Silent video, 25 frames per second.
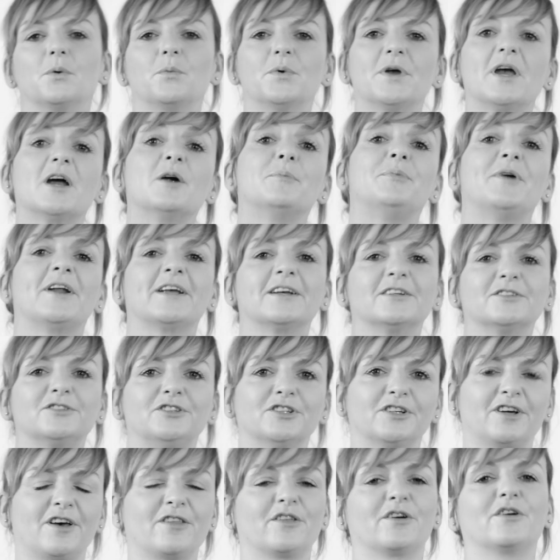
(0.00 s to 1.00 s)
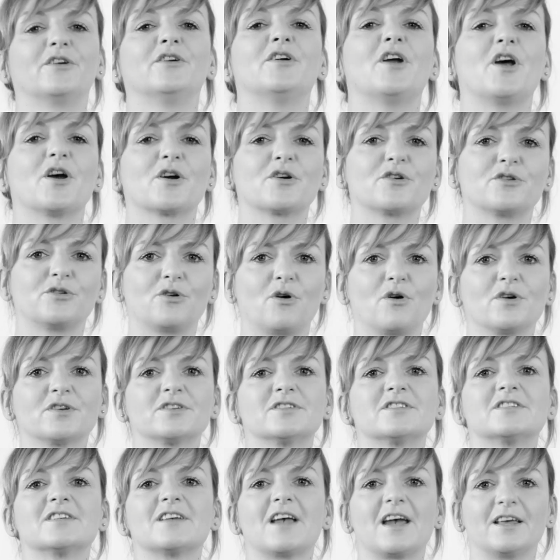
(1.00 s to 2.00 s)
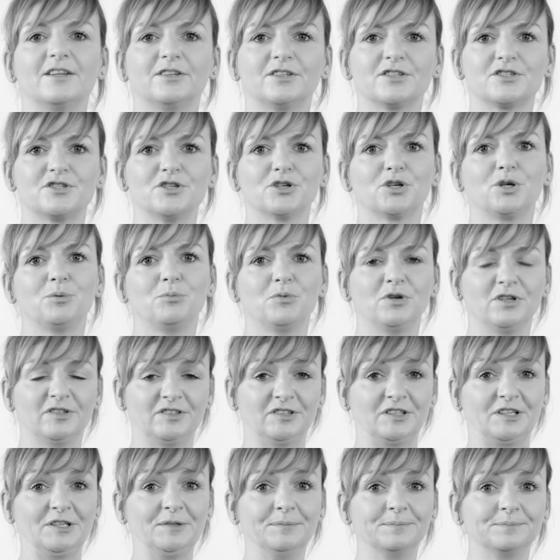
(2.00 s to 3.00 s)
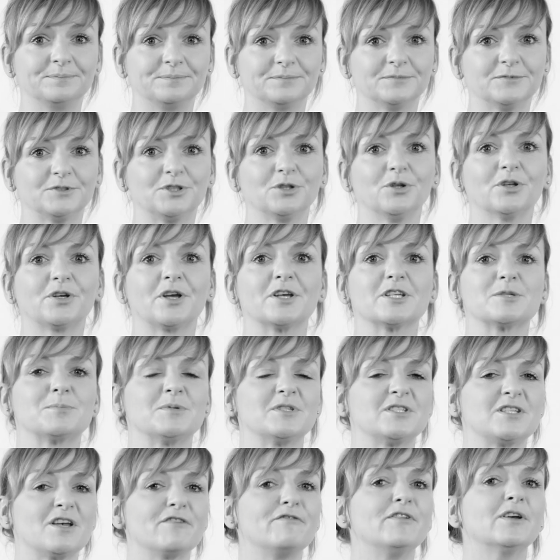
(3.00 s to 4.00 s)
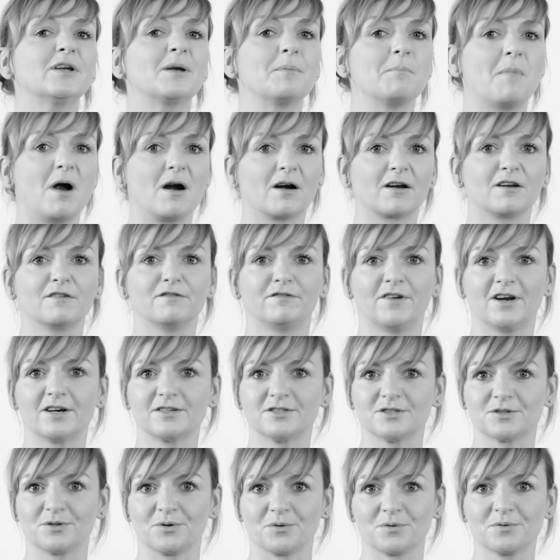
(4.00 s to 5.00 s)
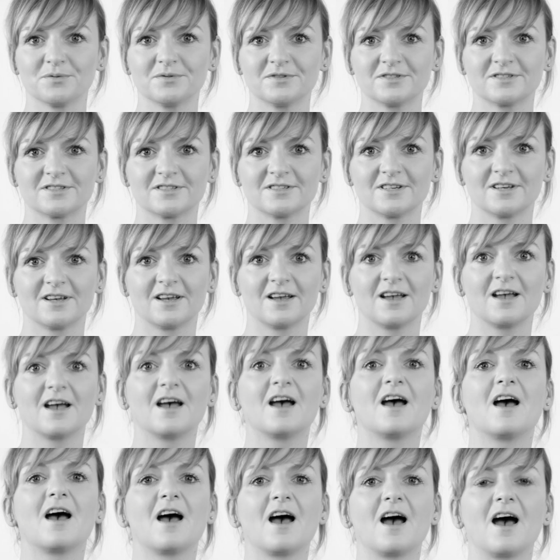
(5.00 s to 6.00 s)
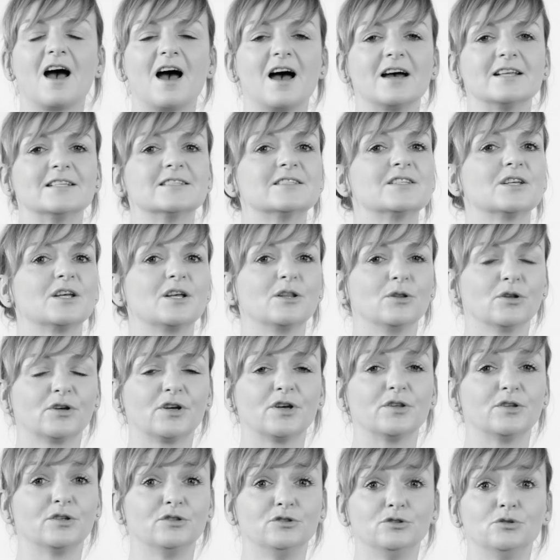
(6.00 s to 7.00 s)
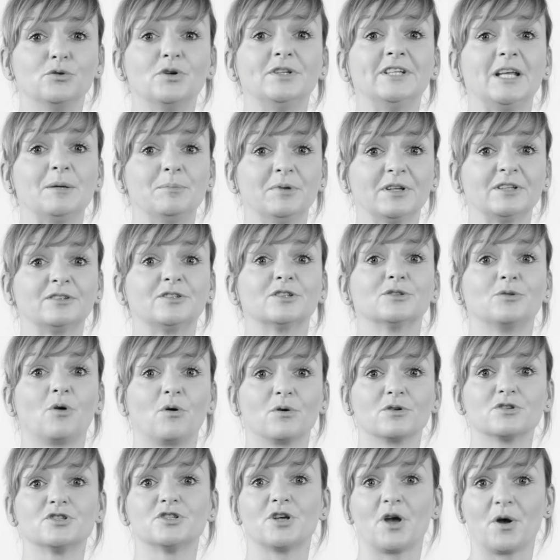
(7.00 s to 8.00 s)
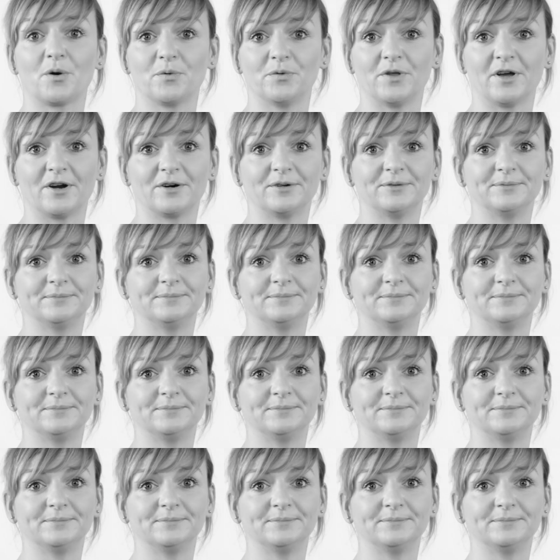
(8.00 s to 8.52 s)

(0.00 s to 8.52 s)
We are bringing together a cross industry community to look at specific market verticals and look at the new enabling technology out there.